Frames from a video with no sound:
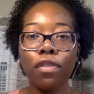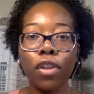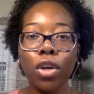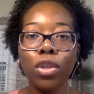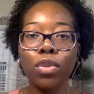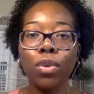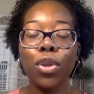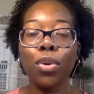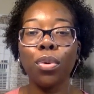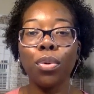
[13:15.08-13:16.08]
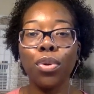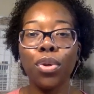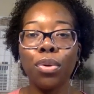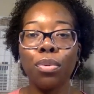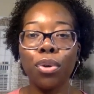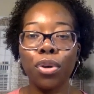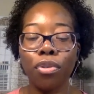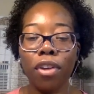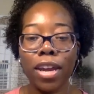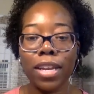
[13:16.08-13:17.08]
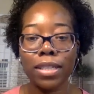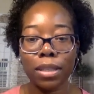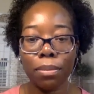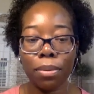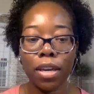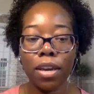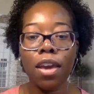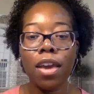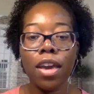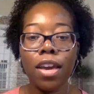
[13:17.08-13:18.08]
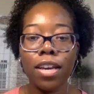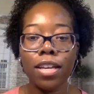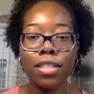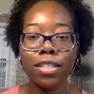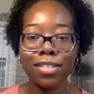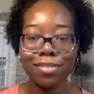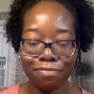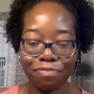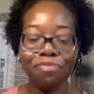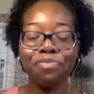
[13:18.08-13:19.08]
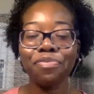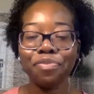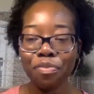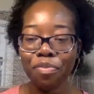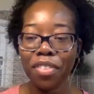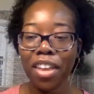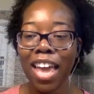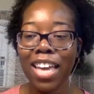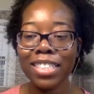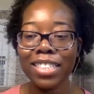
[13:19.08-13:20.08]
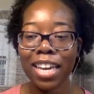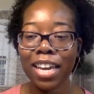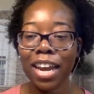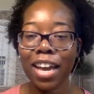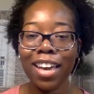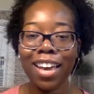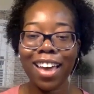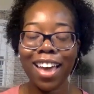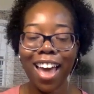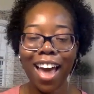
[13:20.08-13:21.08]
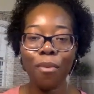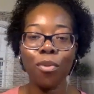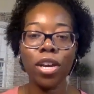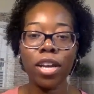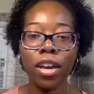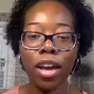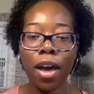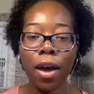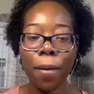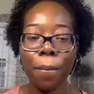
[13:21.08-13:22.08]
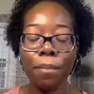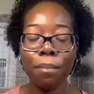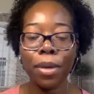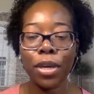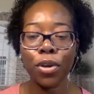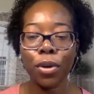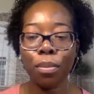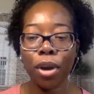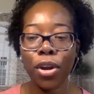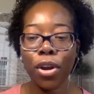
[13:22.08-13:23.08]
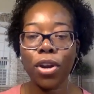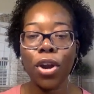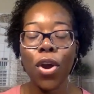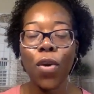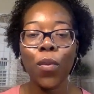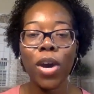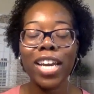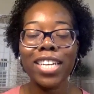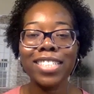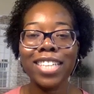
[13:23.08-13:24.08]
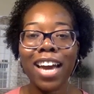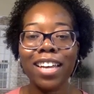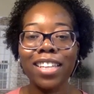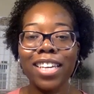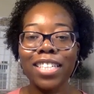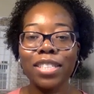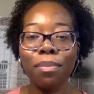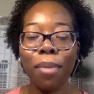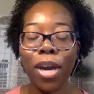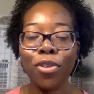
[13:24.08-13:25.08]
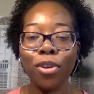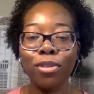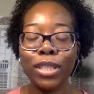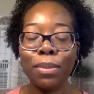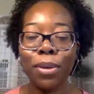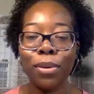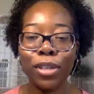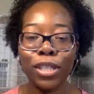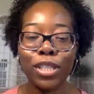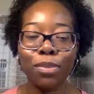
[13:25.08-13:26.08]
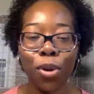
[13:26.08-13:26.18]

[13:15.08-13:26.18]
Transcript: flows with who you were created to be exactly. is and dan i want to um, pique your brain on what exactly is micro to millions